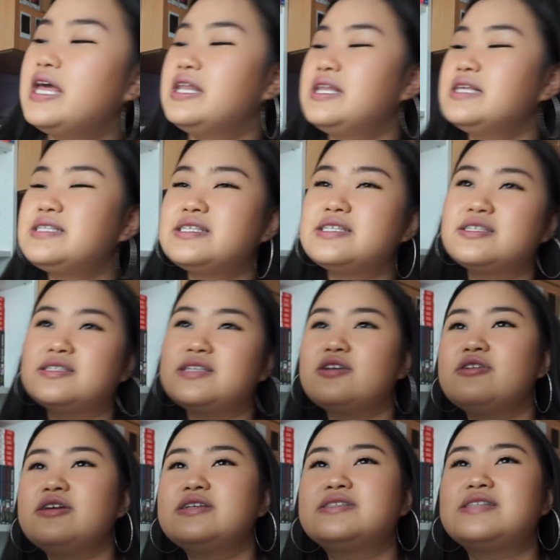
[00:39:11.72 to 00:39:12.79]
this is a
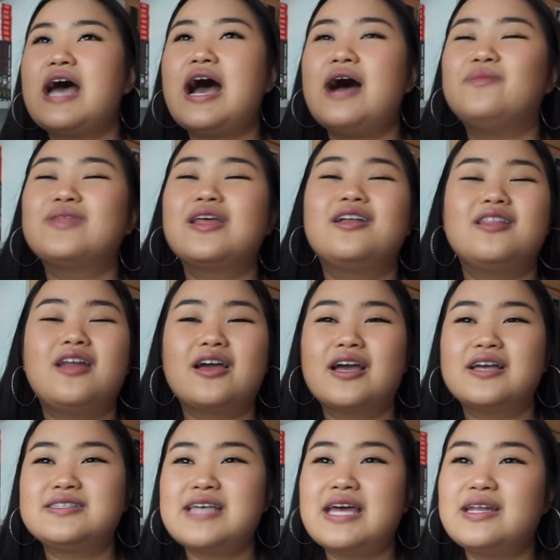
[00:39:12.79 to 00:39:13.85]
series that, like
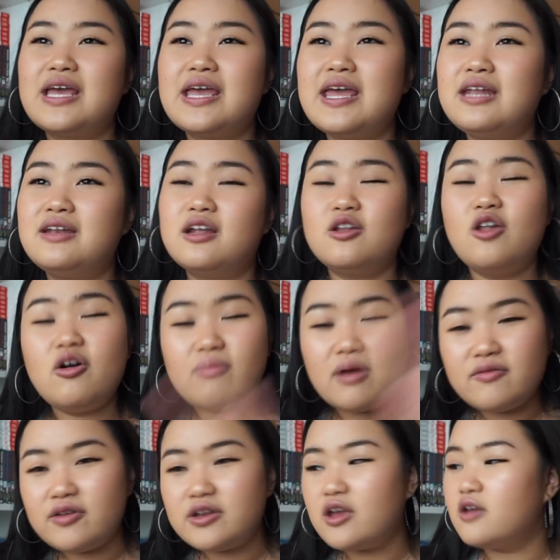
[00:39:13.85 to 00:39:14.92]
I said in a lot of my
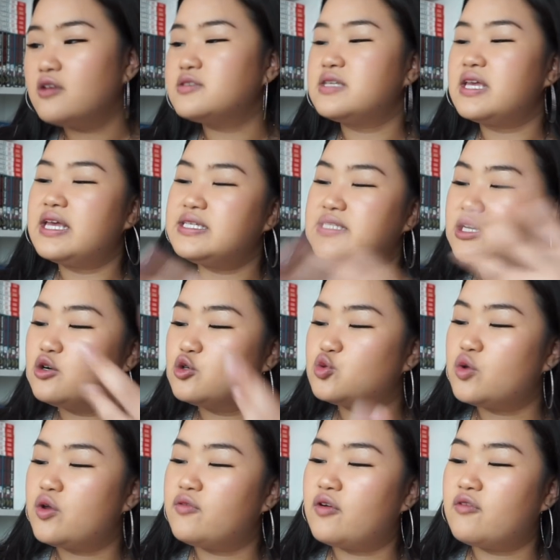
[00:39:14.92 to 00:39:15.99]
videos, it deals
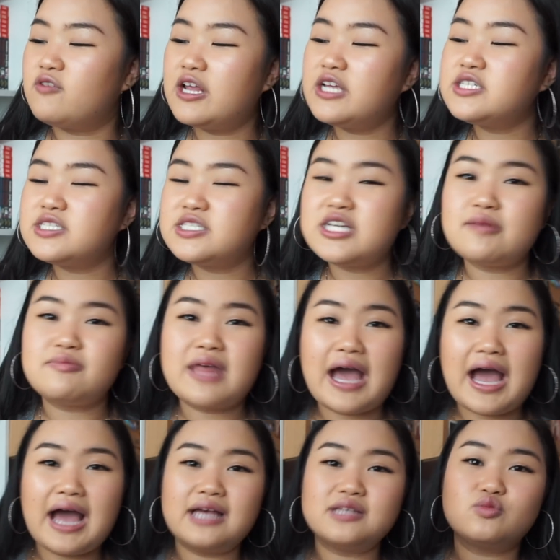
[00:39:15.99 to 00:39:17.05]
with a relationship that
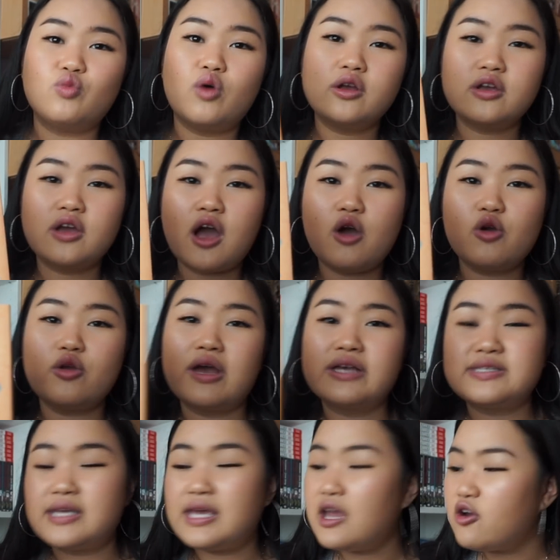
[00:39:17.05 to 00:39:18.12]
has one girl who
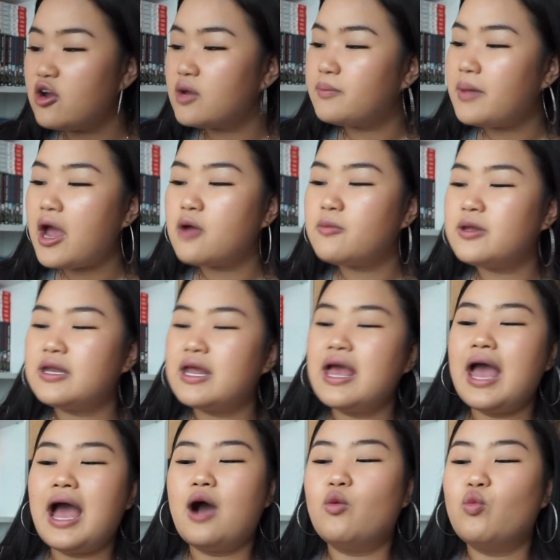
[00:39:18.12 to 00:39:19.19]
has a hearing impairment
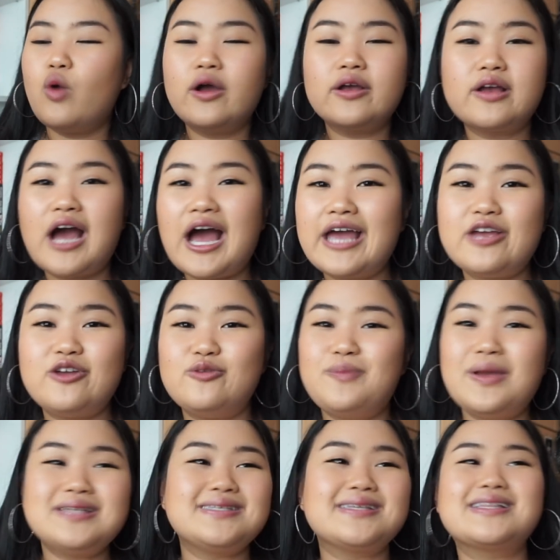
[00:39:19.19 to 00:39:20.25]
and one guy who
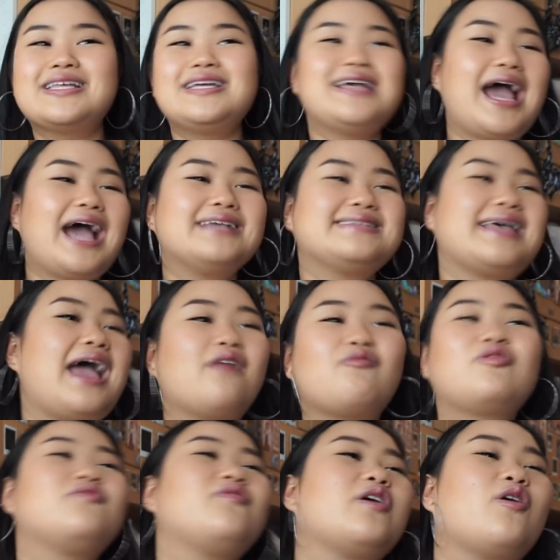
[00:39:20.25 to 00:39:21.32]
basically has
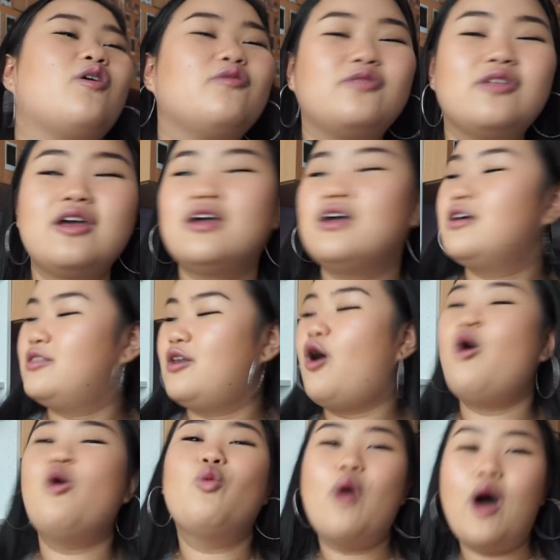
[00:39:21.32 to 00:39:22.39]
everything of the
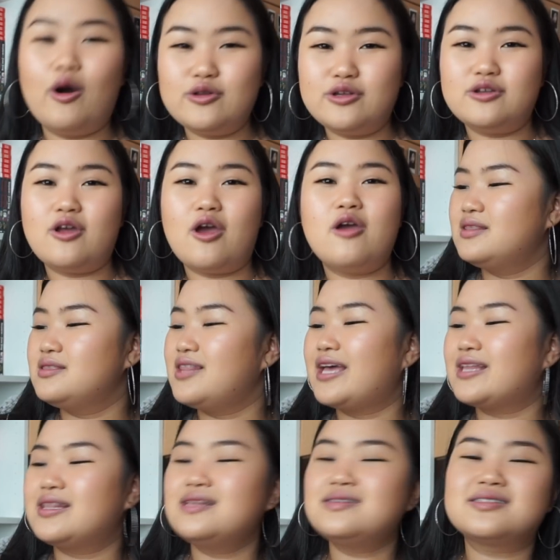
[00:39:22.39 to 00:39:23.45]
whole world, you know.
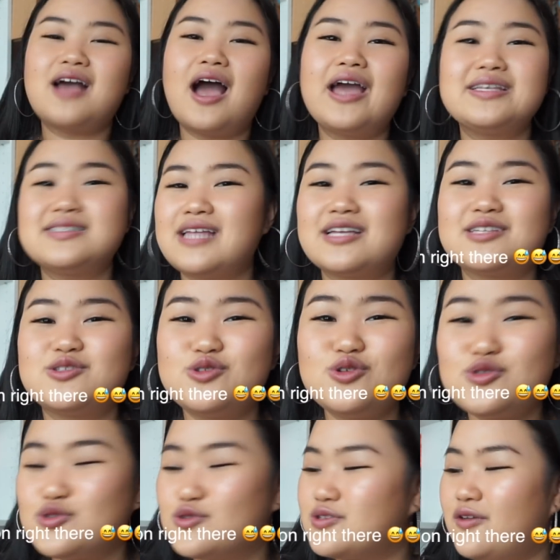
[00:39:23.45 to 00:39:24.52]
Like, this guy is like
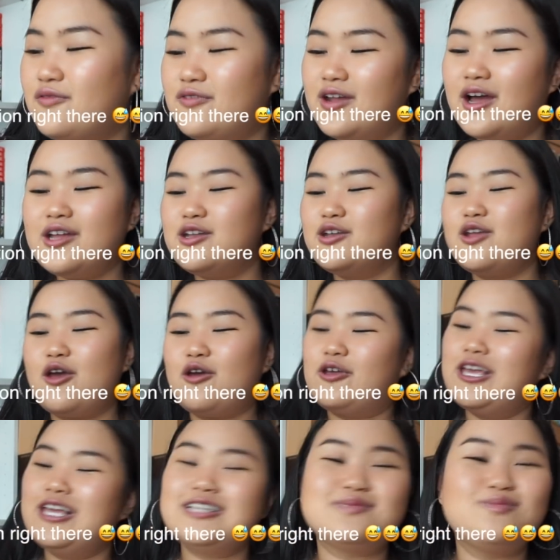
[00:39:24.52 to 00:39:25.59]
Zeus or something, I don't know.
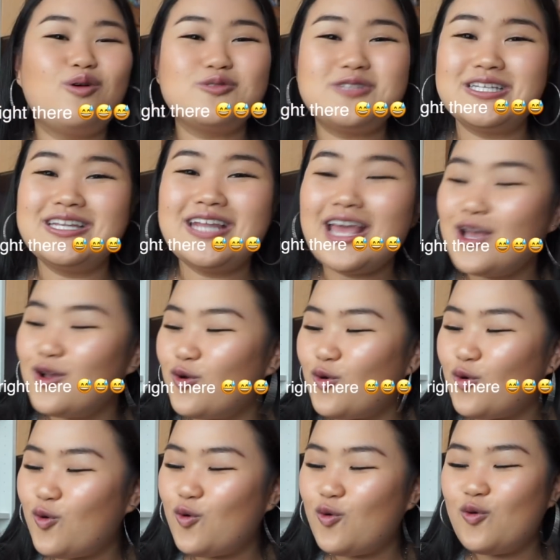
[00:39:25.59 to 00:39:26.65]
He's
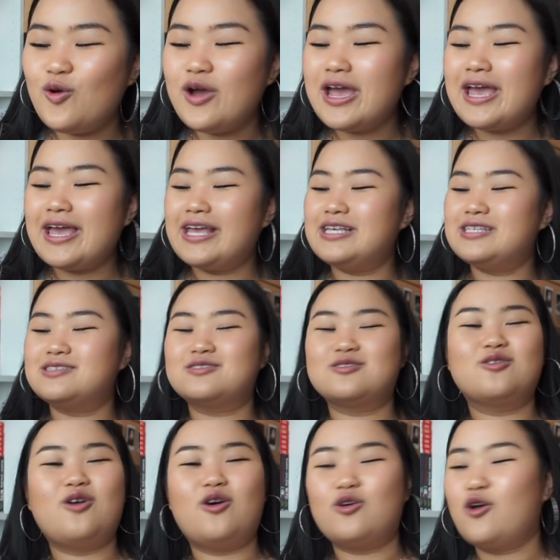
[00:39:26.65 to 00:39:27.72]
multilingual, he's
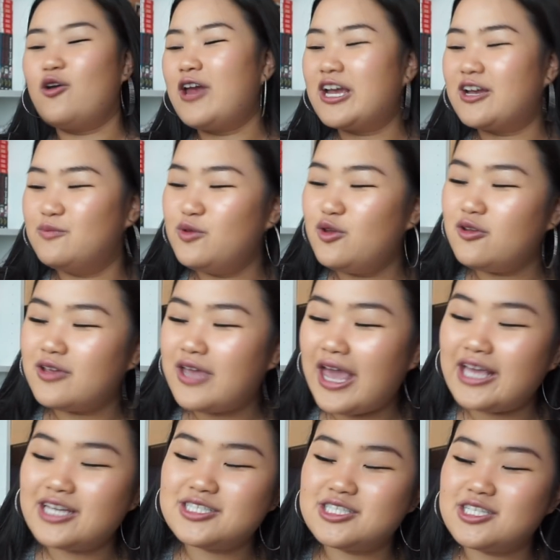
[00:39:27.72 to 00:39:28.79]
got great
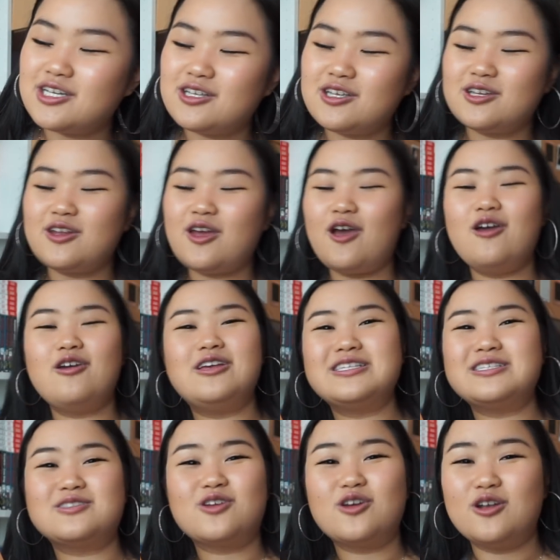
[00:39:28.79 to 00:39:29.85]
communication, you know,
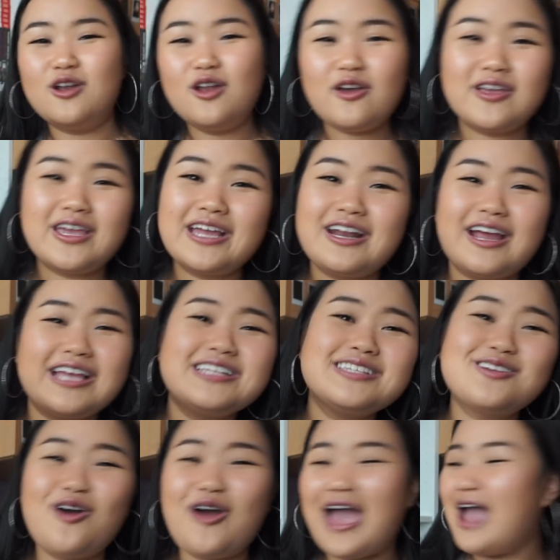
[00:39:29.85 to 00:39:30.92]
he's good looking, like he's
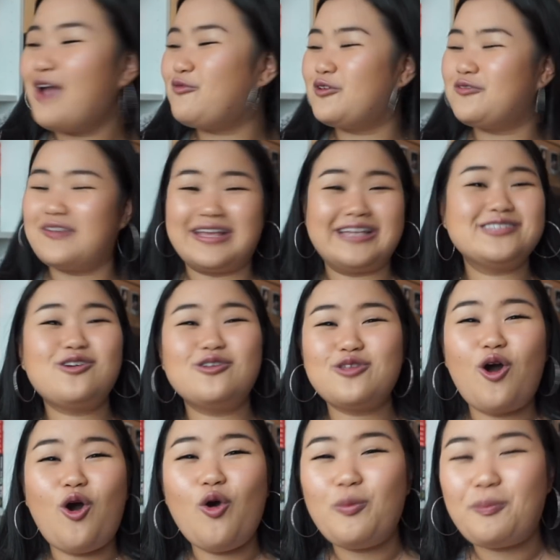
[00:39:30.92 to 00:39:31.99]
got everything, he's got the
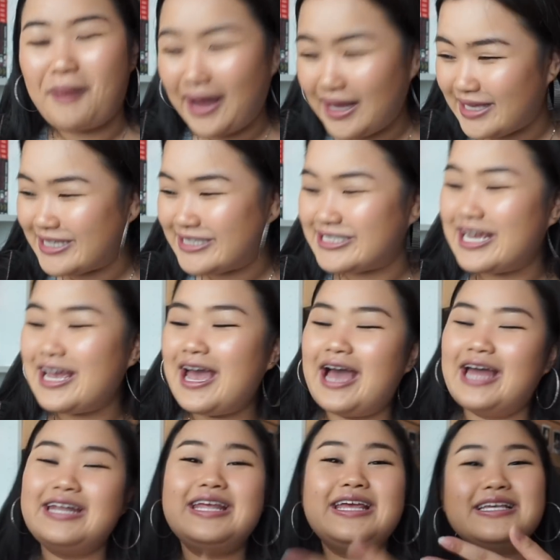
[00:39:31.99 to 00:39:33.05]
whole package.
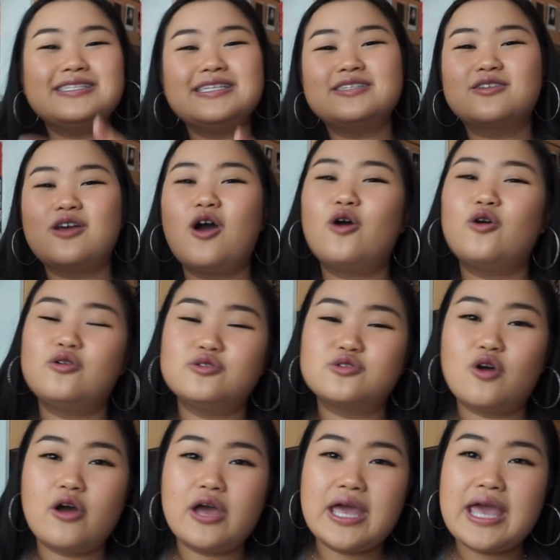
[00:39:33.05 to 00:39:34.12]
And here's this girl who's
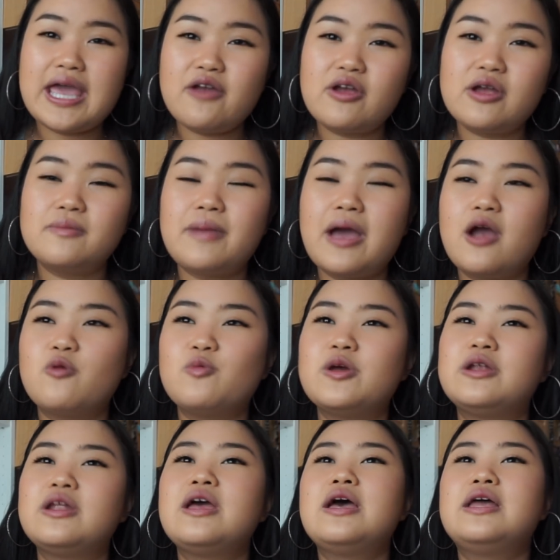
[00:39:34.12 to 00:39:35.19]
got a hearing
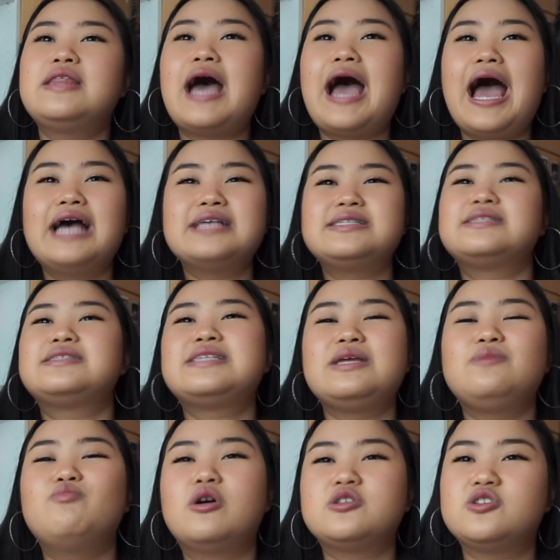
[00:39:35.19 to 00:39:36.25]
impairment that hasn't
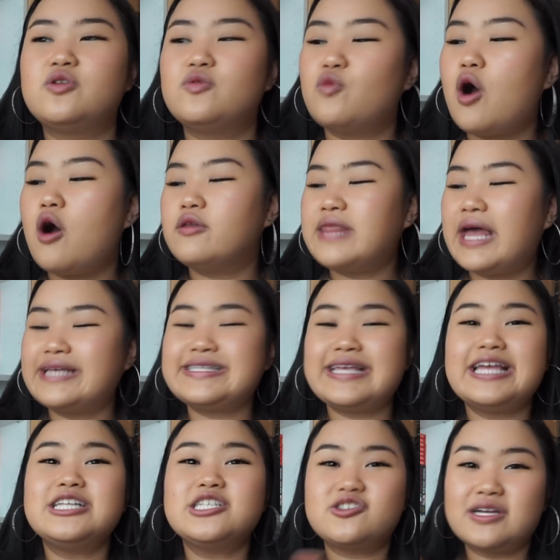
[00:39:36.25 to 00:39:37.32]
seen much of the world, that is
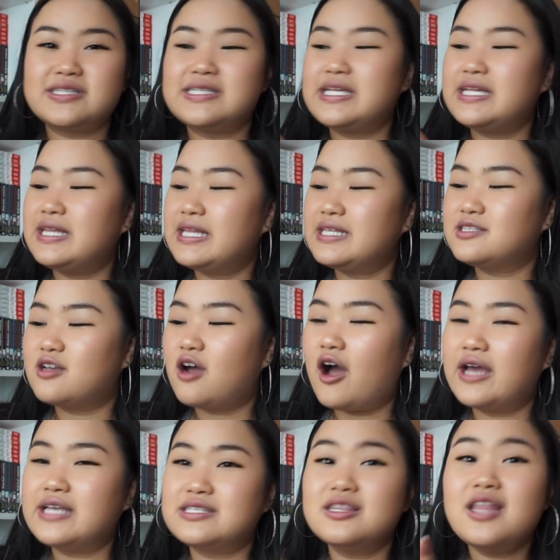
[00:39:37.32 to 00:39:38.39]
interested in this
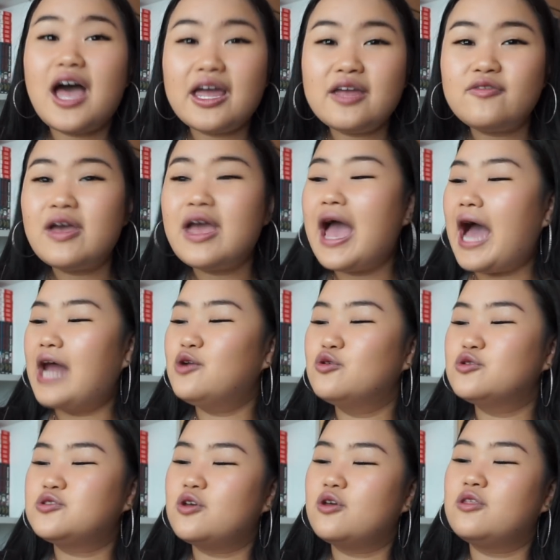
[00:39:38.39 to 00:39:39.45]
guy's life, and
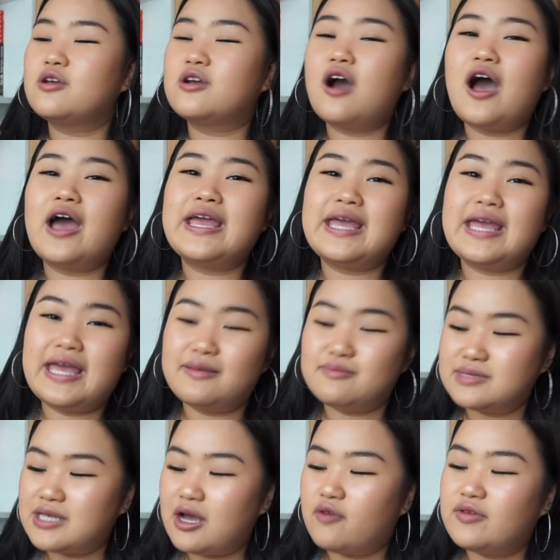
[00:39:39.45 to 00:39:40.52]
also the guy
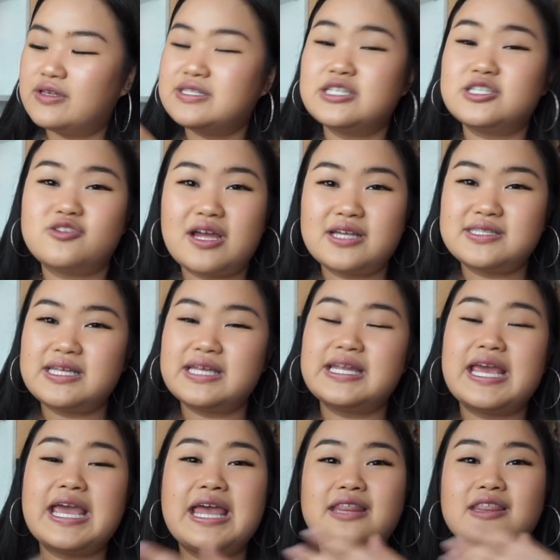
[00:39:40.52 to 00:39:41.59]
himself is interested
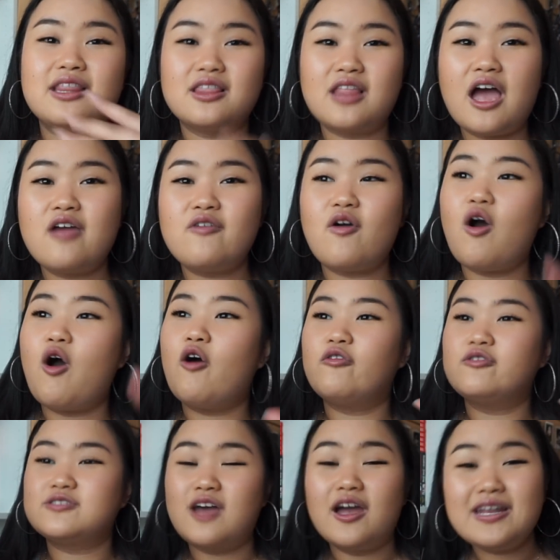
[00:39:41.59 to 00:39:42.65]
in the life
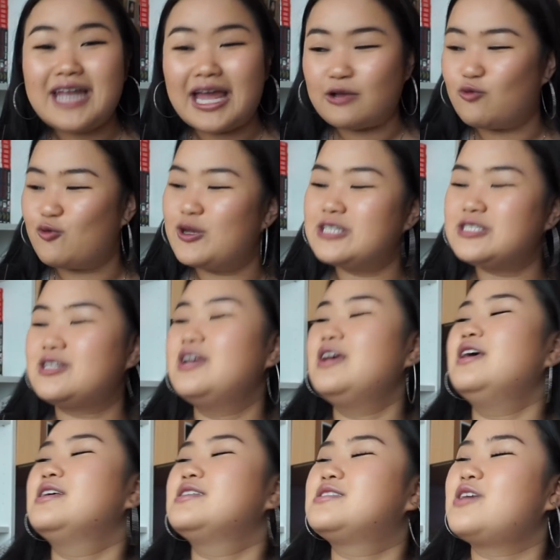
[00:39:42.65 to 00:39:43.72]
of sign language.
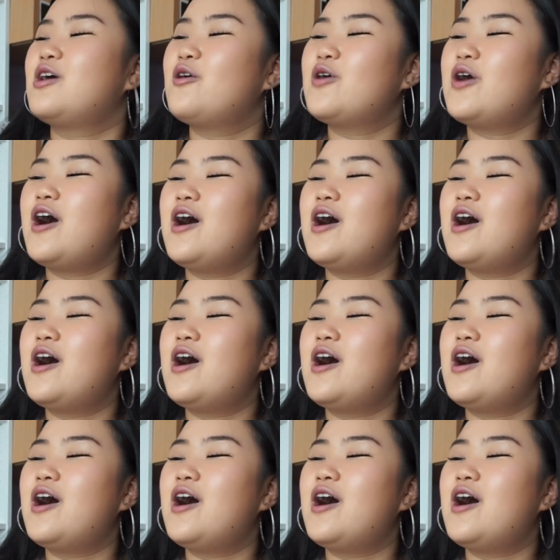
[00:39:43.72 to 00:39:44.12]
So